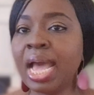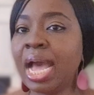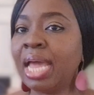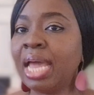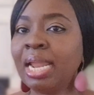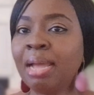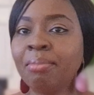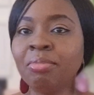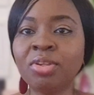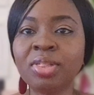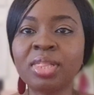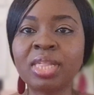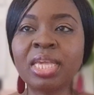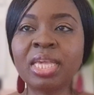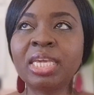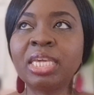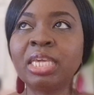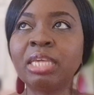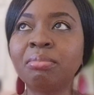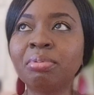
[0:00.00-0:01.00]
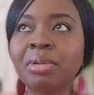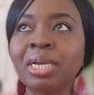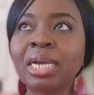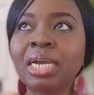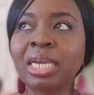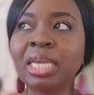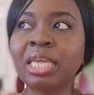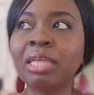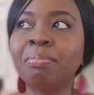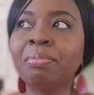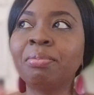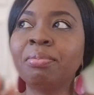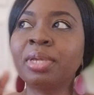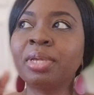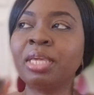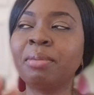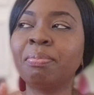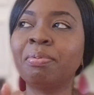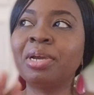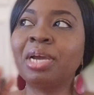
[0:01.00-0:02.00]
And I'm not saying
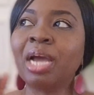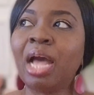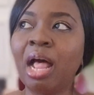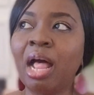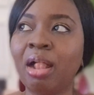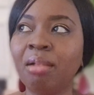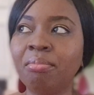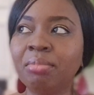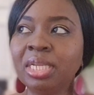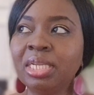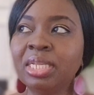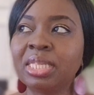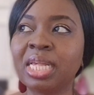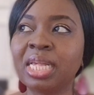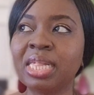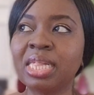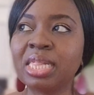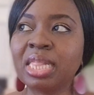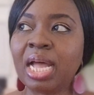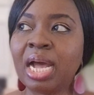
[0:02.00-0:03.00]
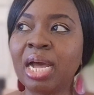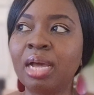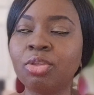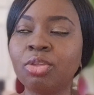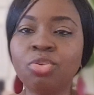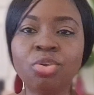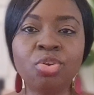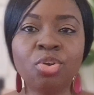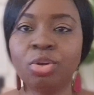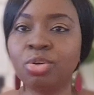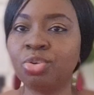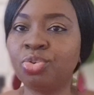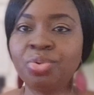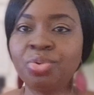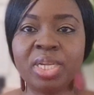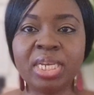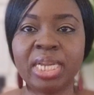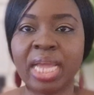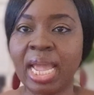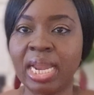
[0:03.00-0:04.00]
keep calm in the sense that you're not
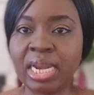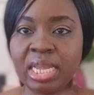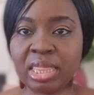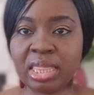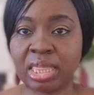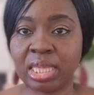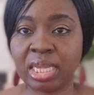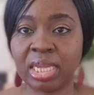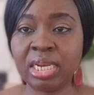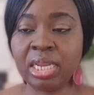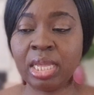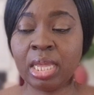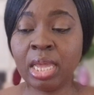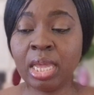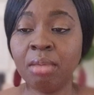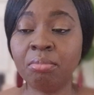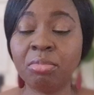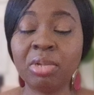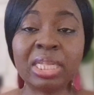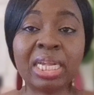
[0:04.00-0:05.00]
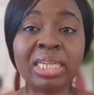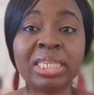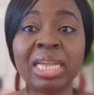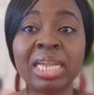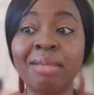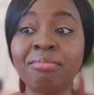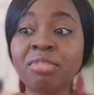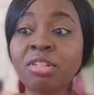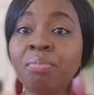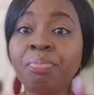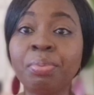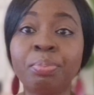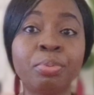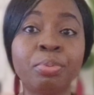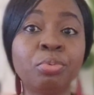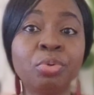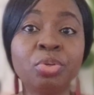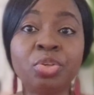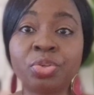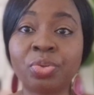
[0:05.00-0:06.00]
doing anything, because at times some
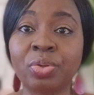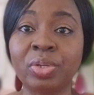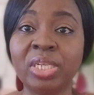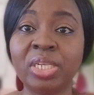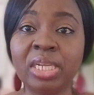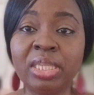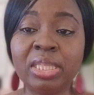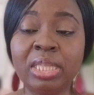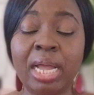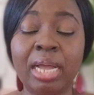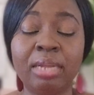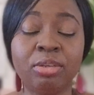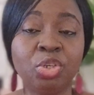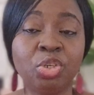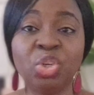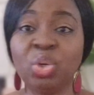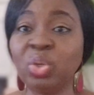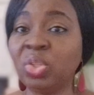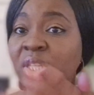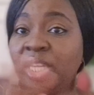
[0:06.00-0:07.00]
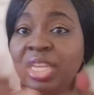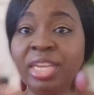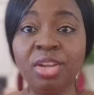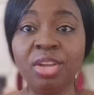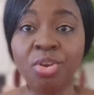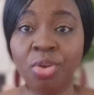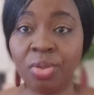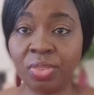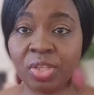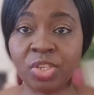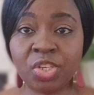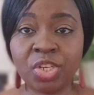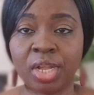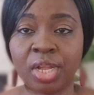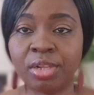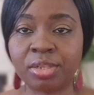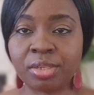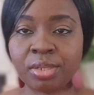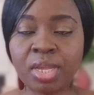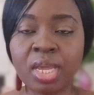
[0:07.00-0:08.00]
people would suggest that just ignore the
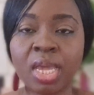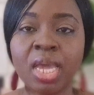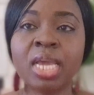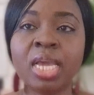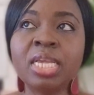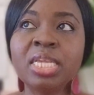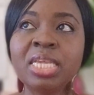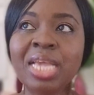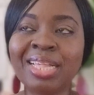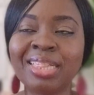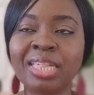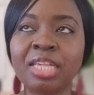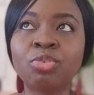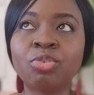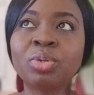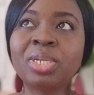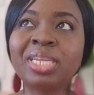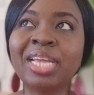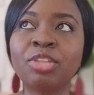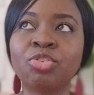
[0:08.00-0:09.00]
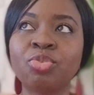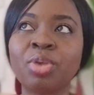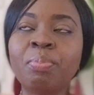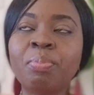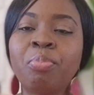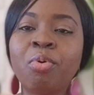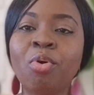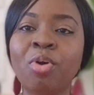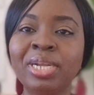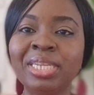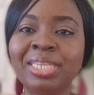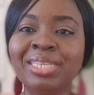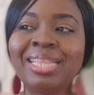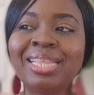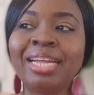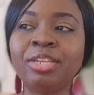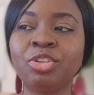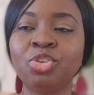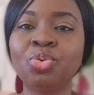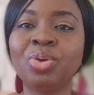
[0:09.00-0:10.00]
child. Yes, it would get to a point
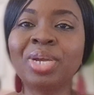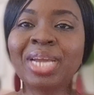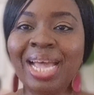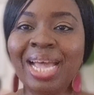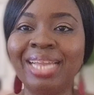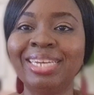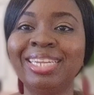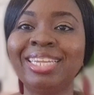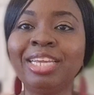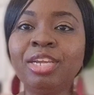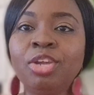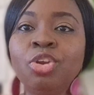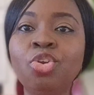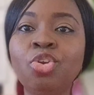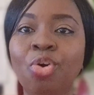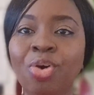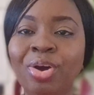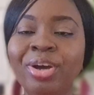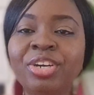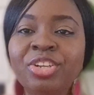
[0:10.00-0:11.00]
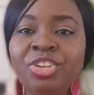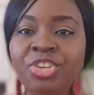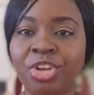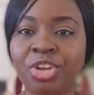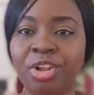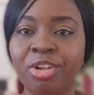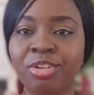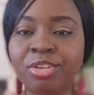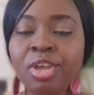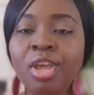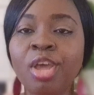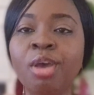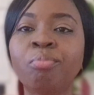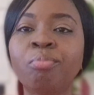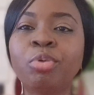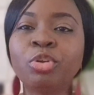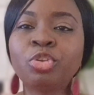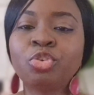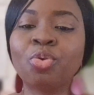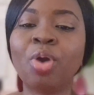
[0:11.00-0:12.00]
that you can ignore a child,
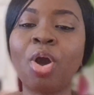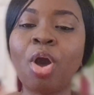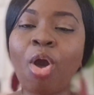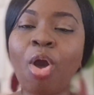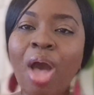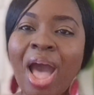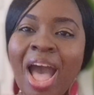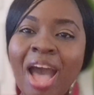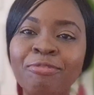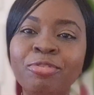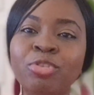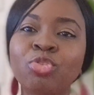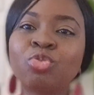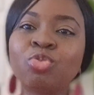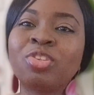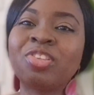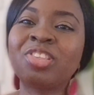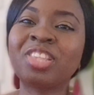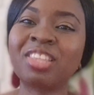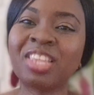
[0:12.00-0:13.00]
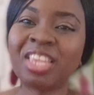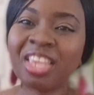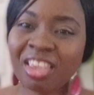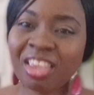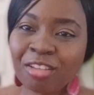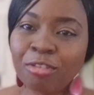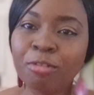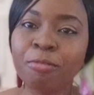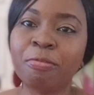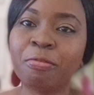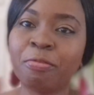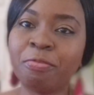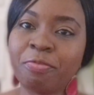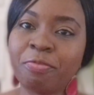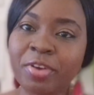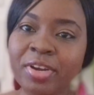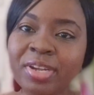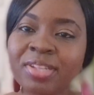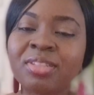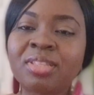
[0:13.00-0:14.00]
but you have to still
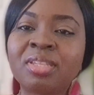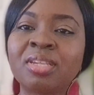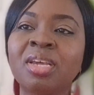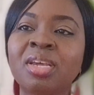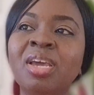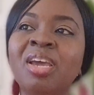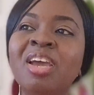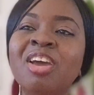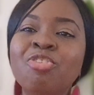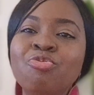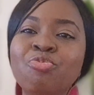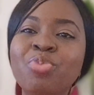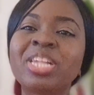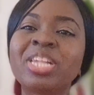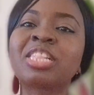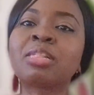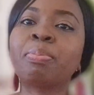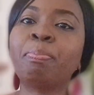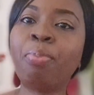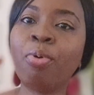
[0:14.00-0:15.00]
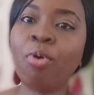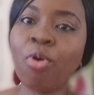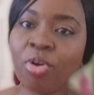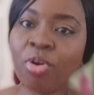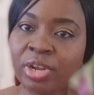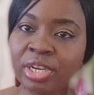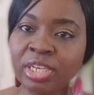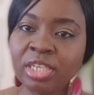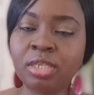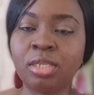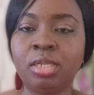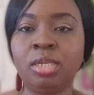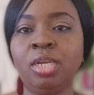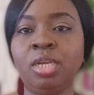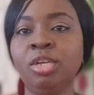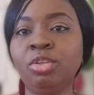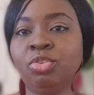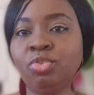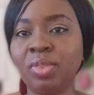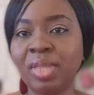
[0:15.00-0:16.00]
first respond
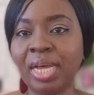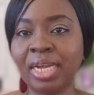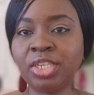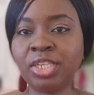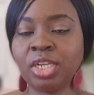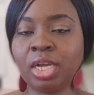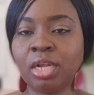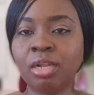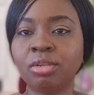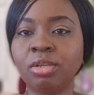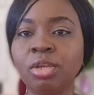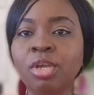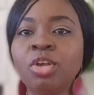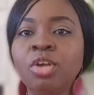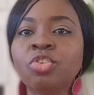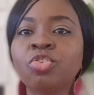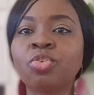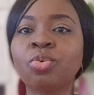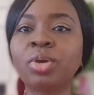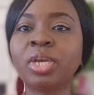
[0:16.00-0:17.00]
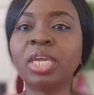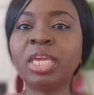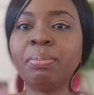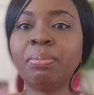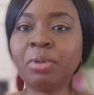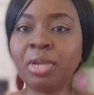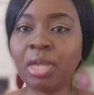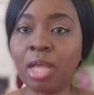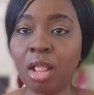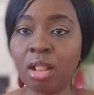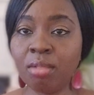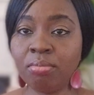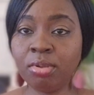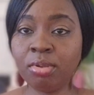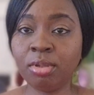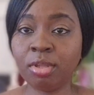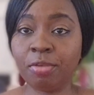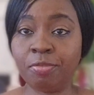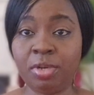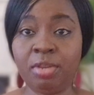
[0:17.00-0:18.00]
to that child. So keep calm,
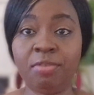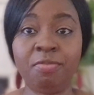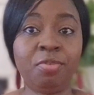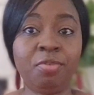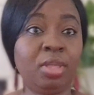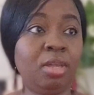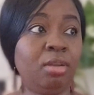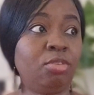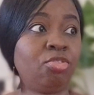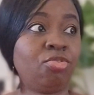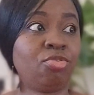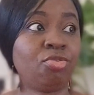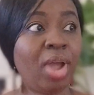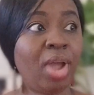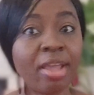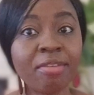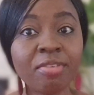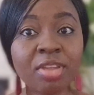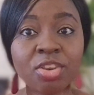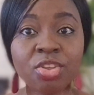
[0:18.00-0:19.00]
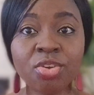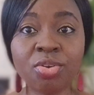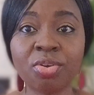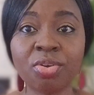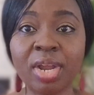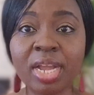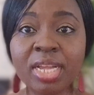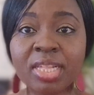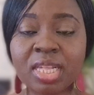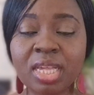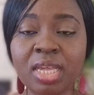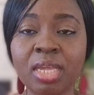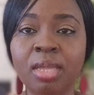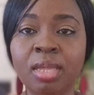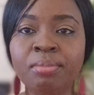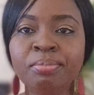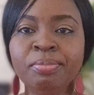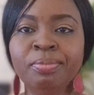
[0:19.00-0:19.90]
even if they're driving you crazy.